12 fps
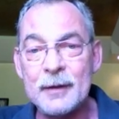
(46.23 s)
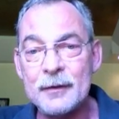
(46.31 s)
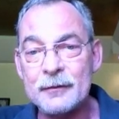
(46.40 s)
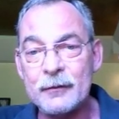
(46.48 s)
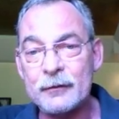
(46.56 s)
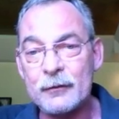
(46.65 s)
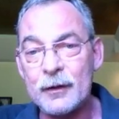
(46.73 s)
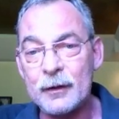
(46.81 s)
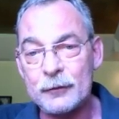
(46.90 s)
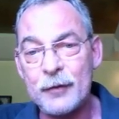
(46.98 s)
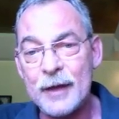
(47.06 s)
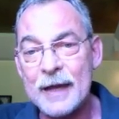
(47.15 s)
that
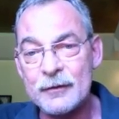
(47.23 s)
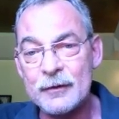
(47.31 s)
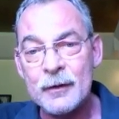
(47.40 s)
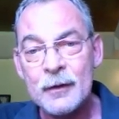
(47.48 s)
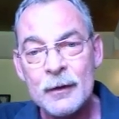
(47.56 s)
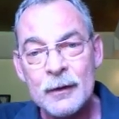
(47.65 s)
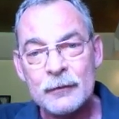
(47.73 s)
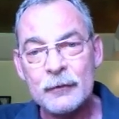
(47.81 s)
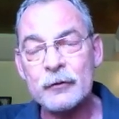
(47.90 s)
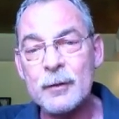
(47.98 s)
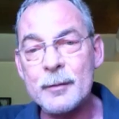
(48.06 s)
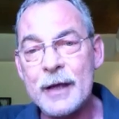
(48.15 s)
created
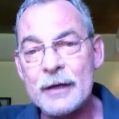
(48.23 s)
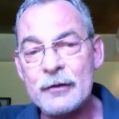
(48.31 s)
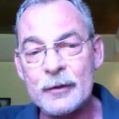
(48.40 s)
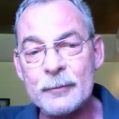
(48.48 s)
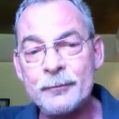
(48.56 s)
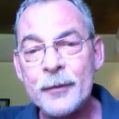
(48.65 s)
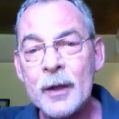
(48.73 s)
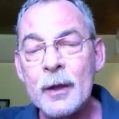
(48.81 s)
discrimination,